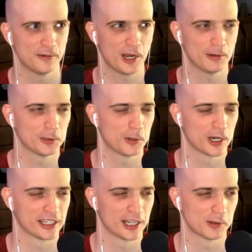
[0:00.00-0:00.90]
we're able to
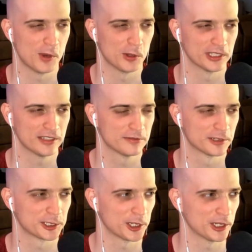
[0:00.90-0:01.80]
work remotely
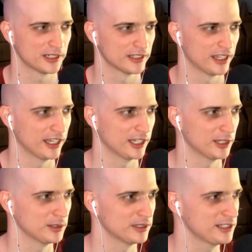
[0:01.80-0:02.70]
for sure.
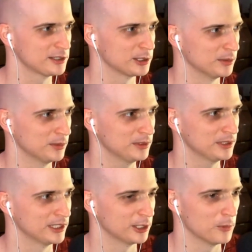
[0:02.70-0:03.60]
It is a
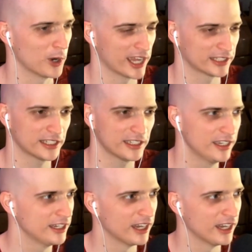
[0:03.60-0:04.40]
little more hectic.